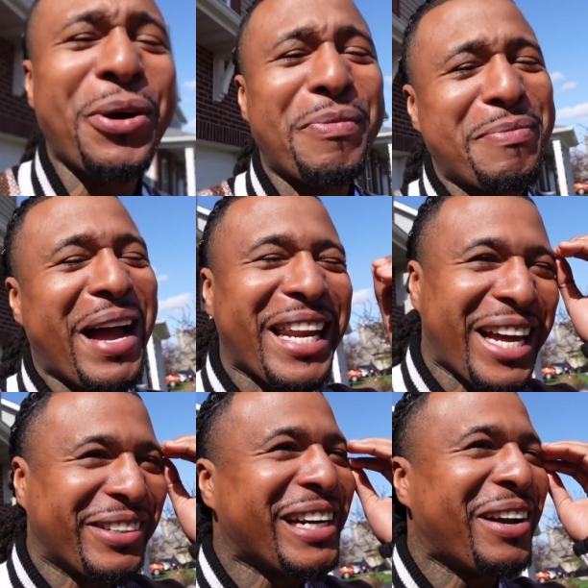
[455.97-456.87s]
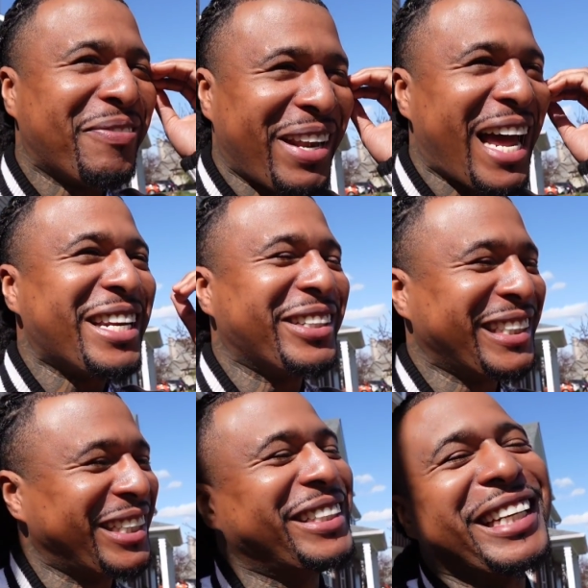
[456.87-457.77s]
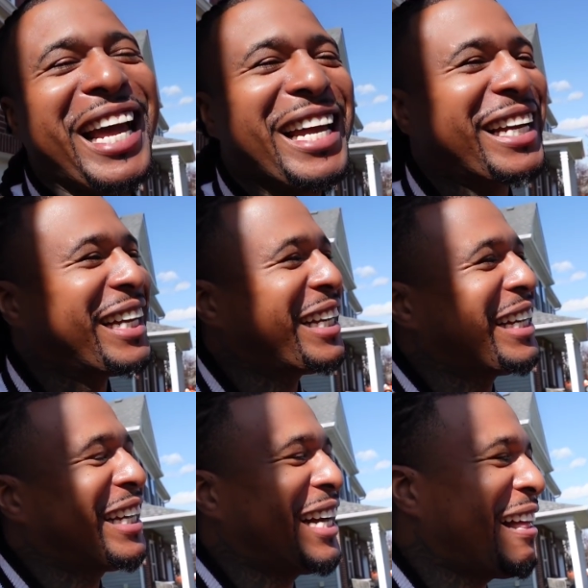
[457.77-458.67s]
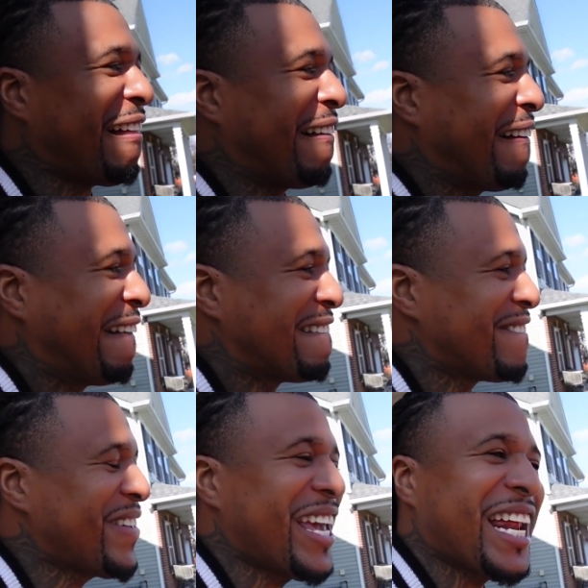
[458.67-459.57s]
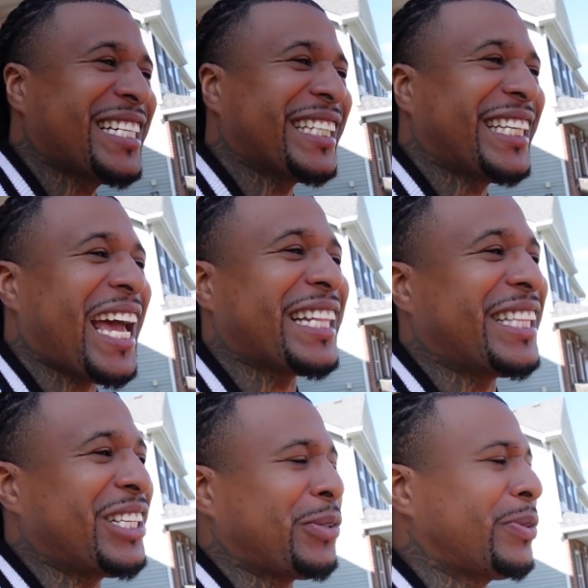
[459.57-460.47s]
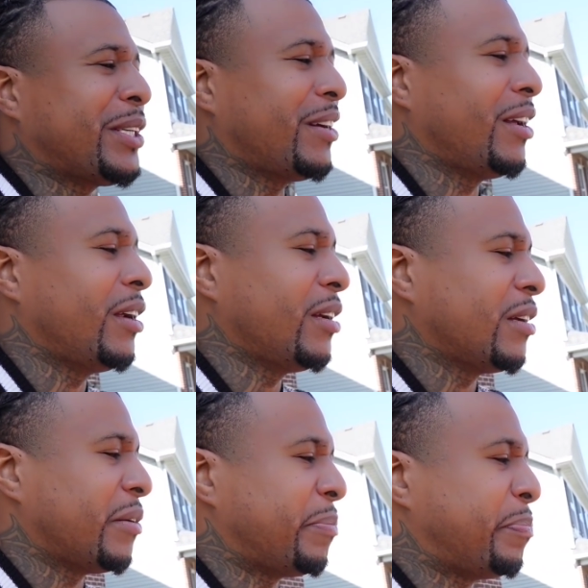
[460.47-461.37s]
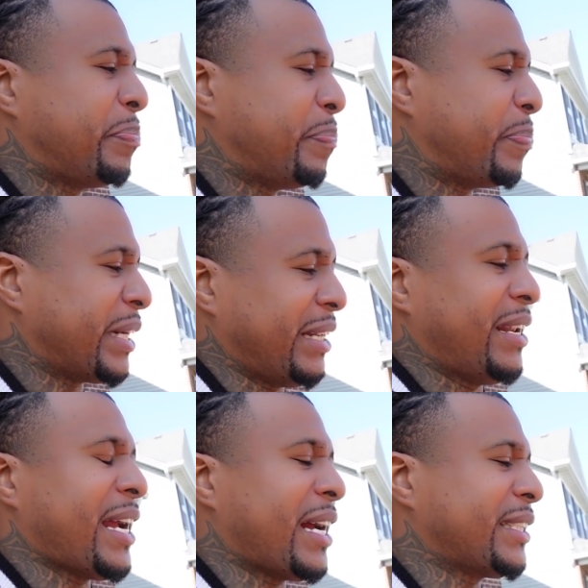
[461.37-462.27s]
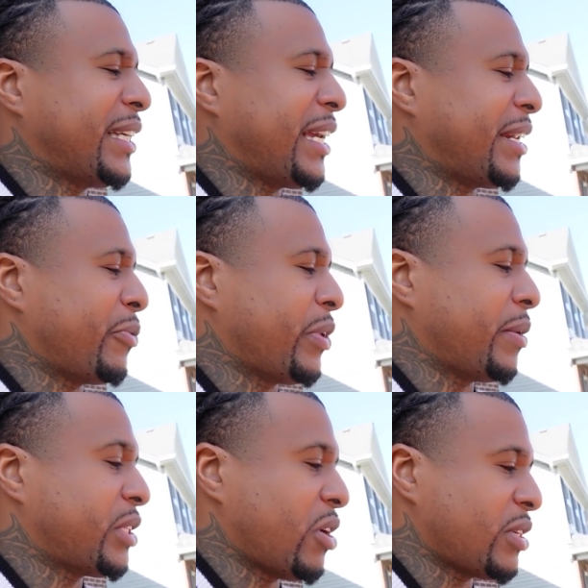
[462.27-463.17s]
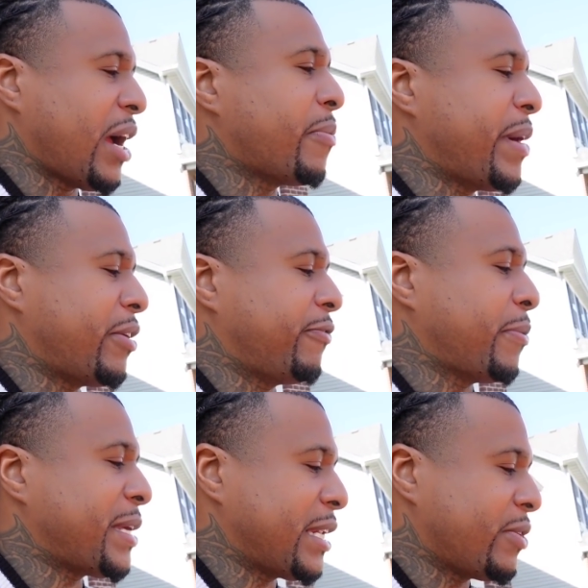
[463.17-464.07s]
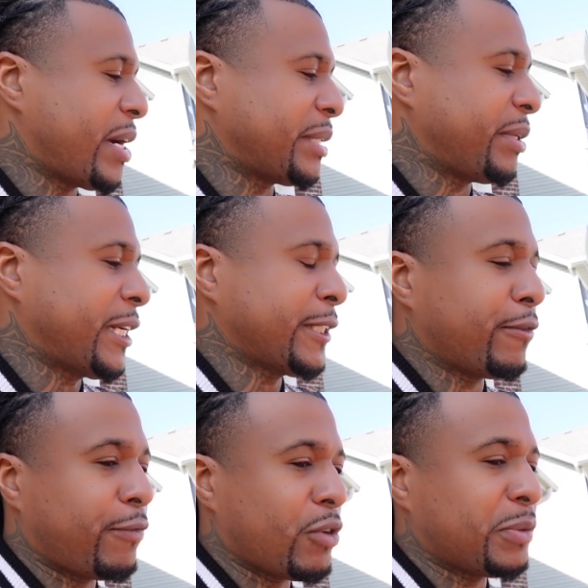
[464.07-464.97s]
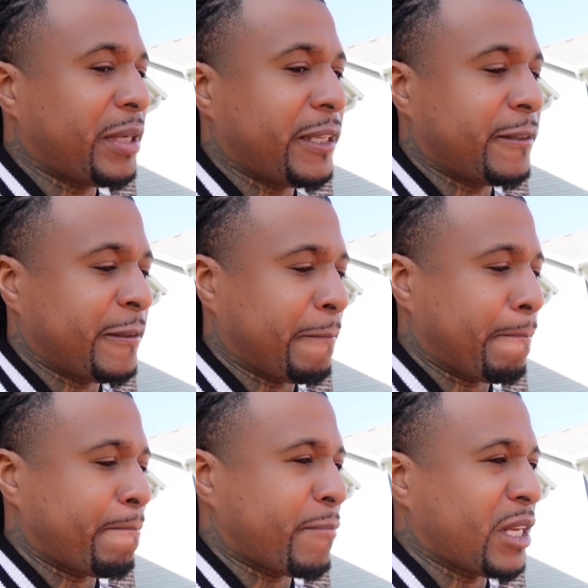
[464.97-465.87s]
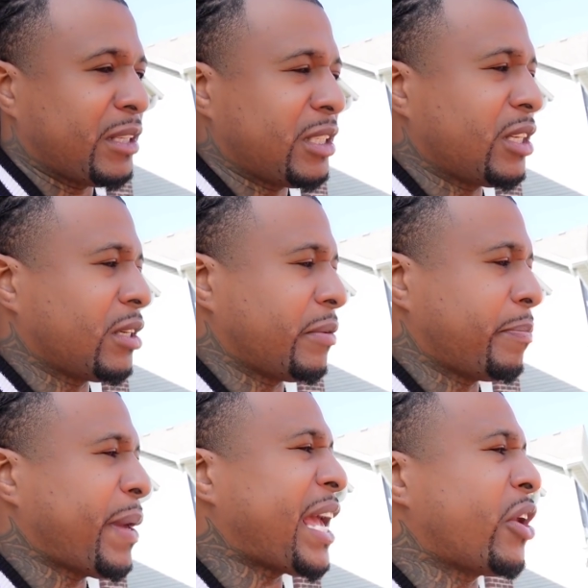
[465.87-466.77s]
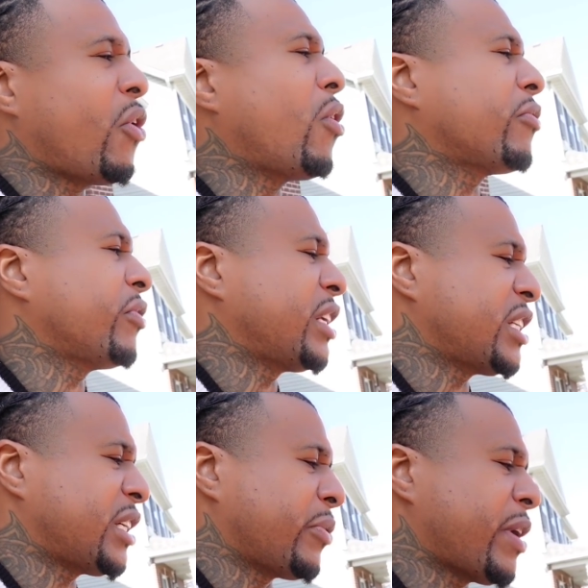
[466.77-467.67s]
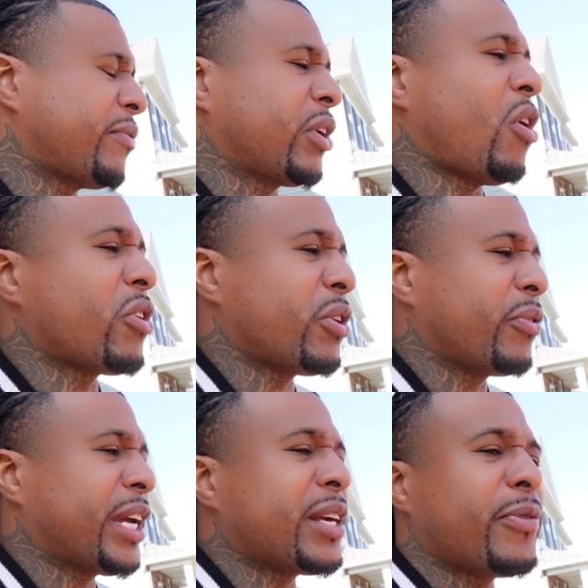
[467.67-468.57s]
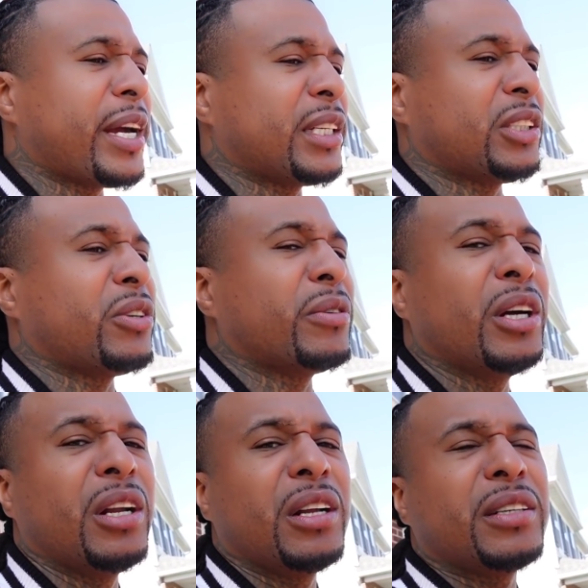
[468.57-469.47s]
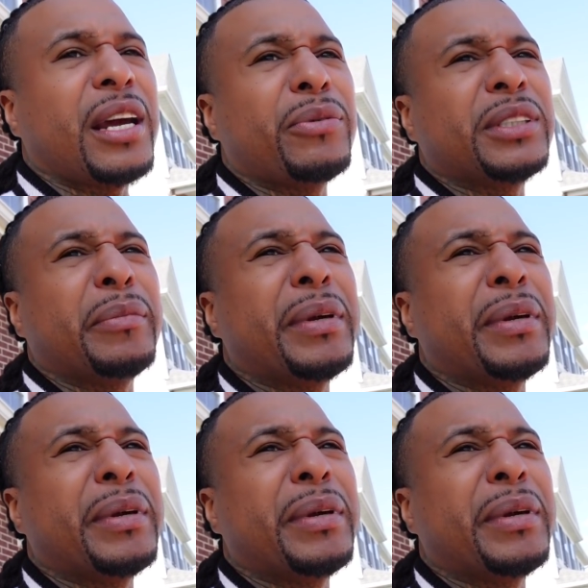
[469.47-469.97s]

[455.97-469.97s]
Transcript: know me by now. And I'm plotting on something like, ah, man, I just got this one. But like I said, it, it turned out better for me anyways because it forced me to pay it off and just get rid of a car note anyway. So like it, that man? was the